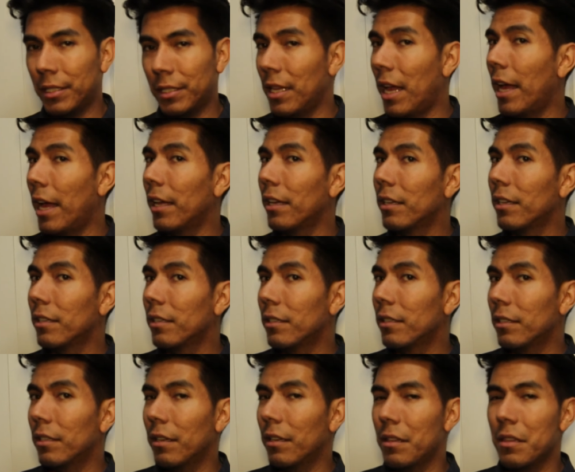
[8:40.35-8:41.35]
It's not
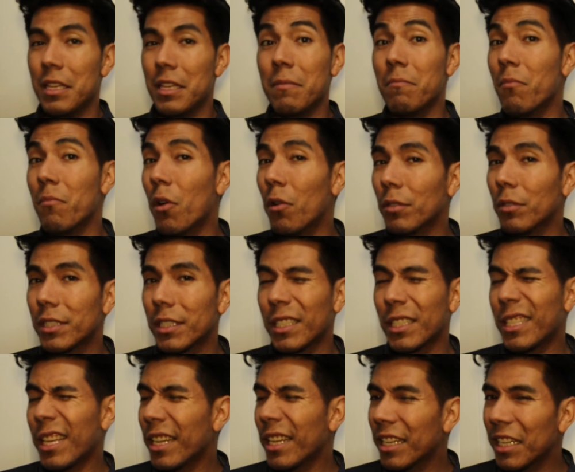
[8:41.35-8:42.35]
the most
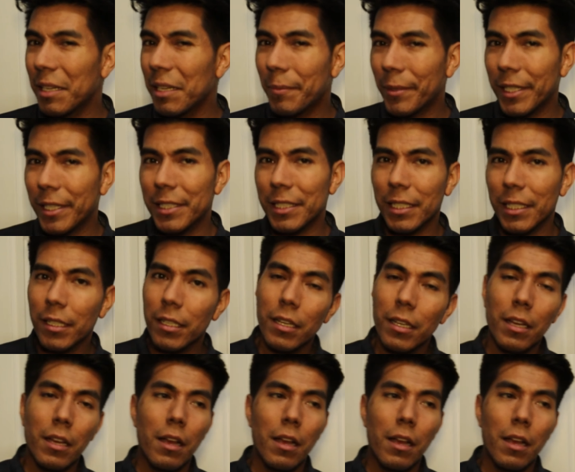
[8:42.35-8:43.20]
aesthetically pleasing.